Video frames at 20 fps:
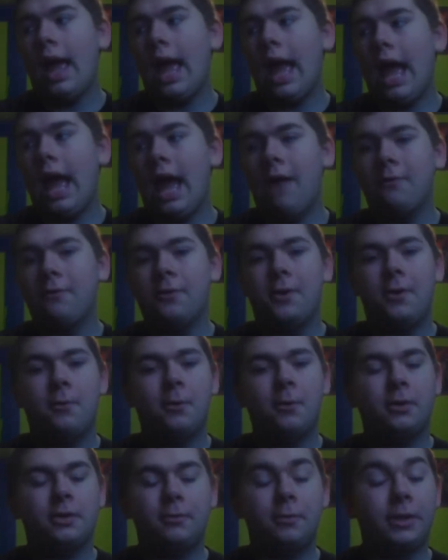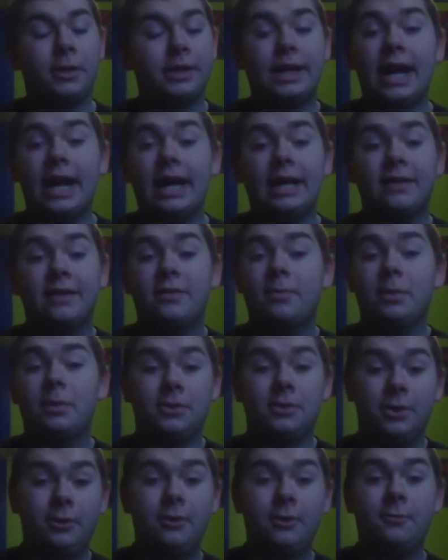I don't know what Gainax has been
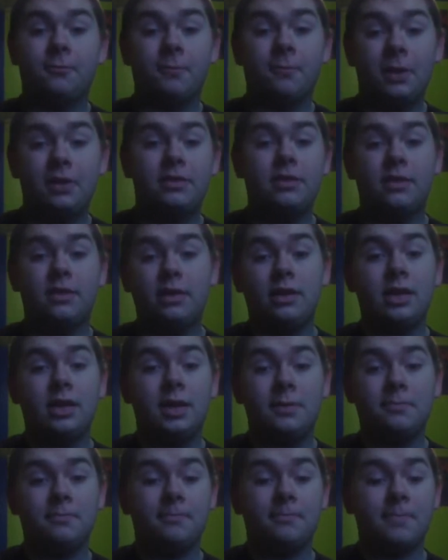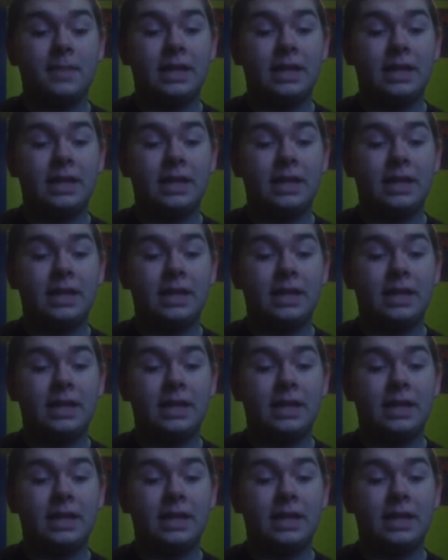doing recently.